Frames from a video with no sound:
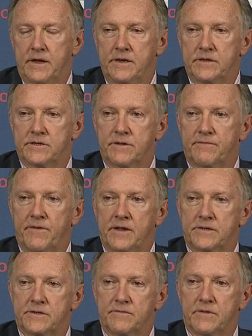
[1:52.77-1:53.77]
he's
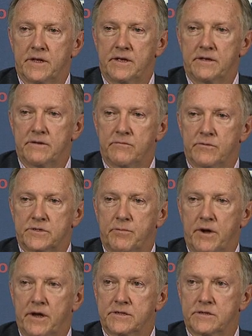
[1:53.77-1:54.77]
defensively
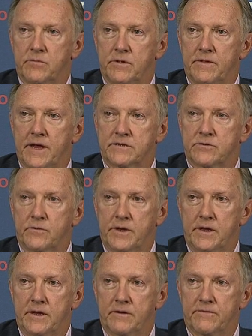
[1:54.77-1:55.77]
responsible, and that's what we
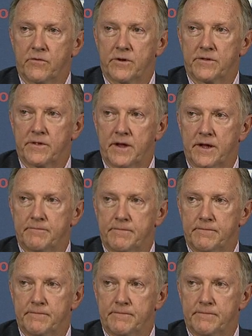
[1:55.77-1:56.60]
need in the fourth line.